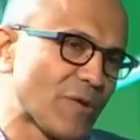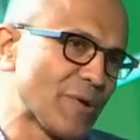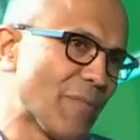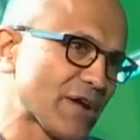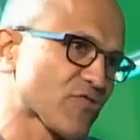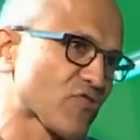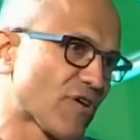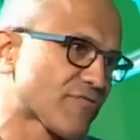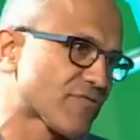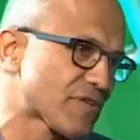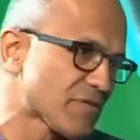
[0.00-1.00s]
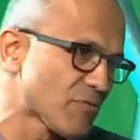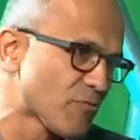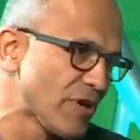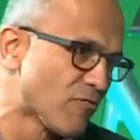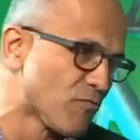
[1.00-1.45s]
Microsoft,
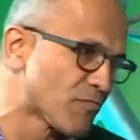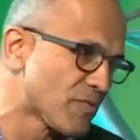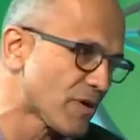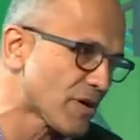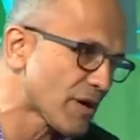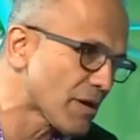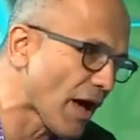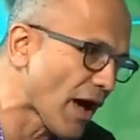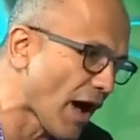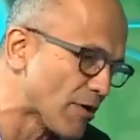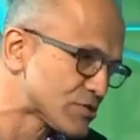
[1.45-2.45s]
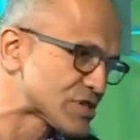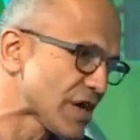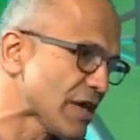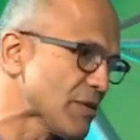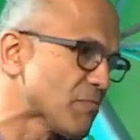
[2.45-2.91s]
I would
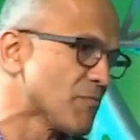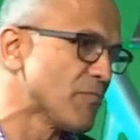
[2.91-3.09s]
say